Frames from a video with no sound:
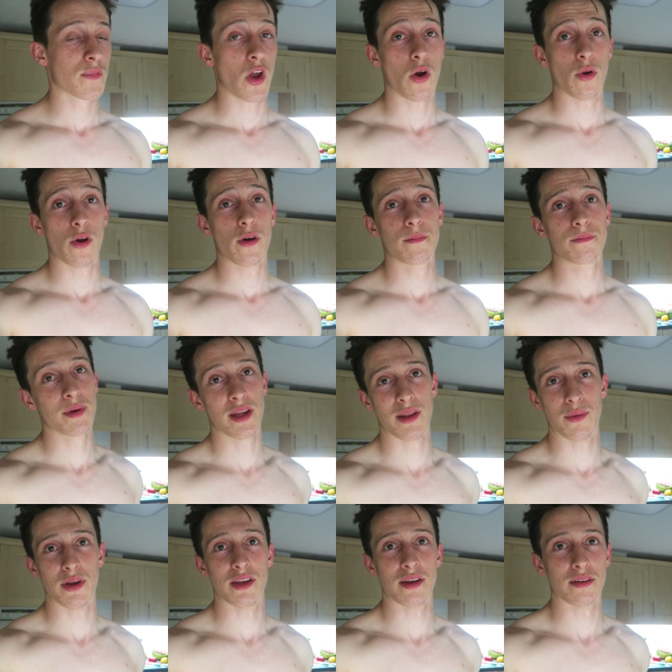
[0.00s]
hunger but
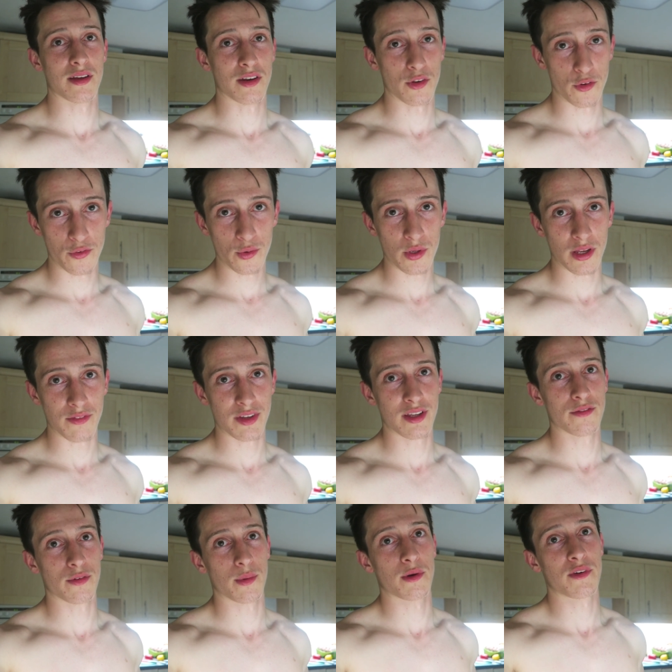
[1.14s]
anyway yeah gonna do a full day
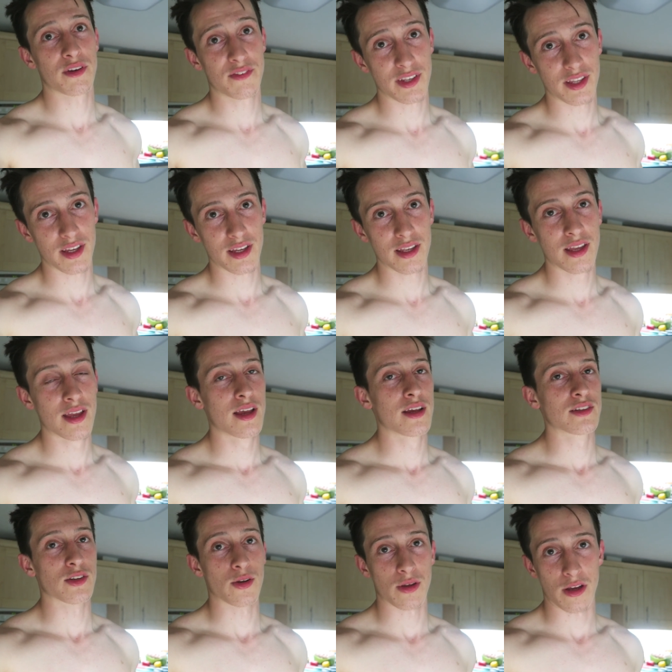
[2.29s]
being for a refeed day
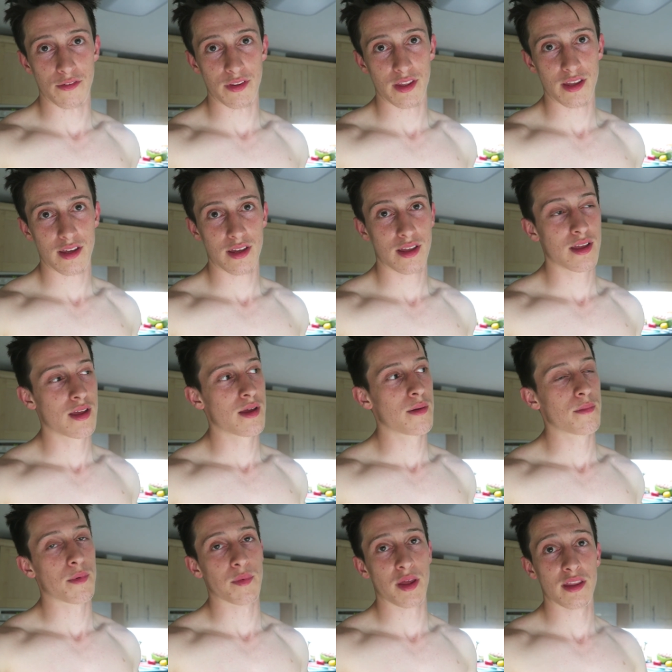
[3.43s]
so look out for that
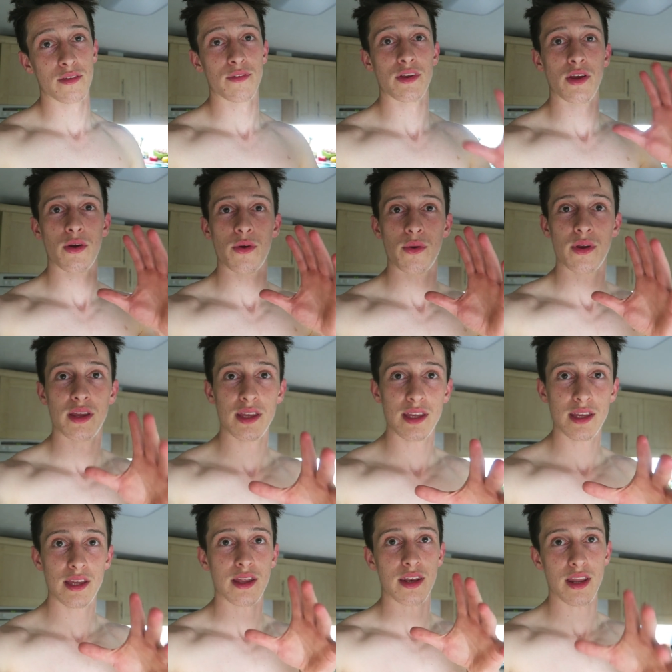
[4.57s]
I'm gonna end the video
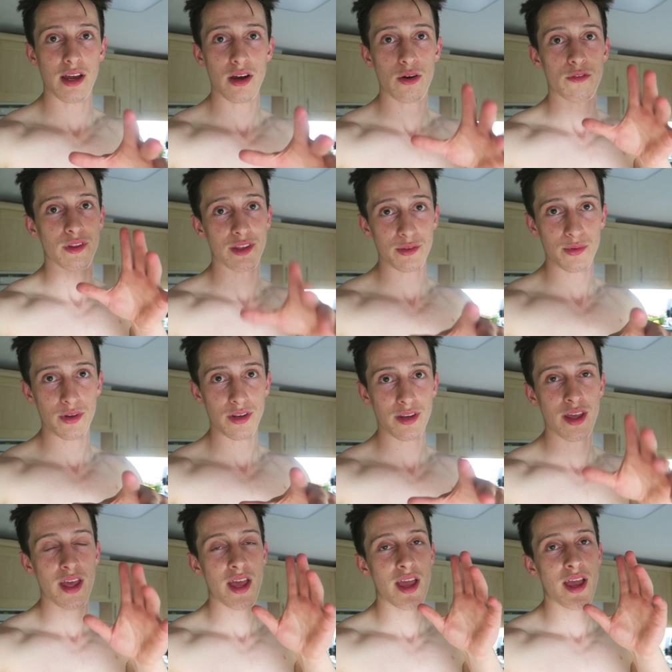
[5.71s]
here now for this one
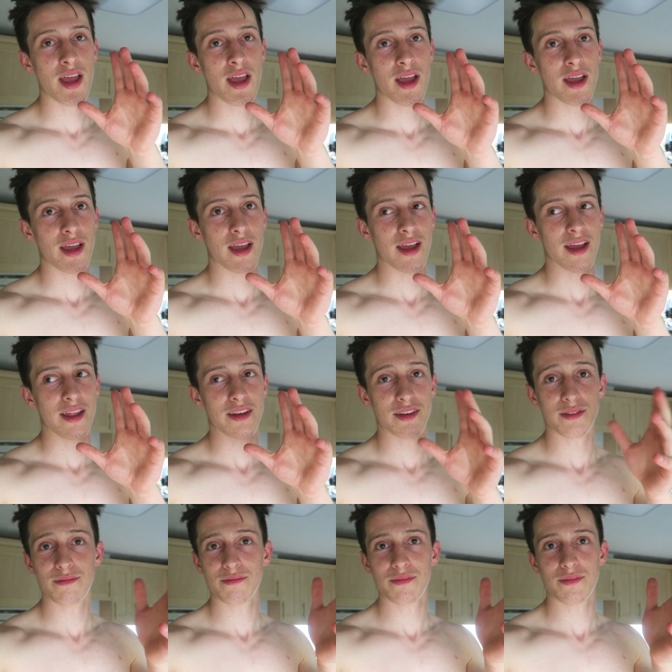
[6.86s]
and
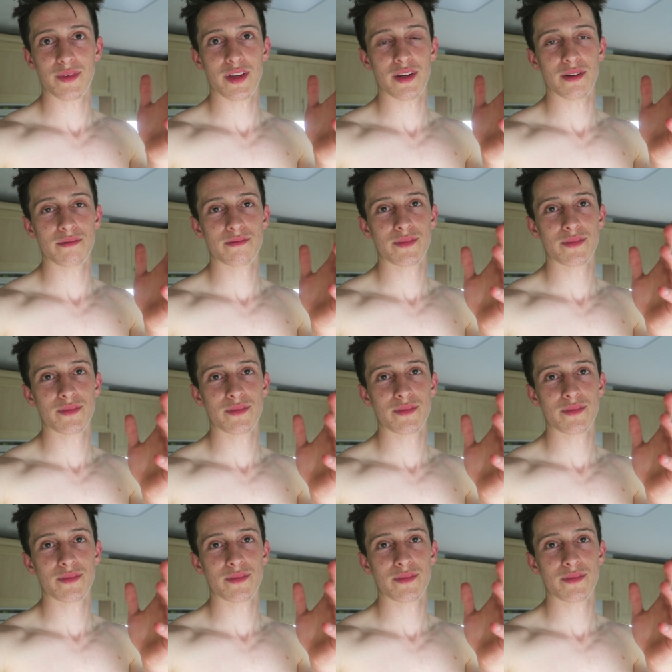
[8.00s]
yeah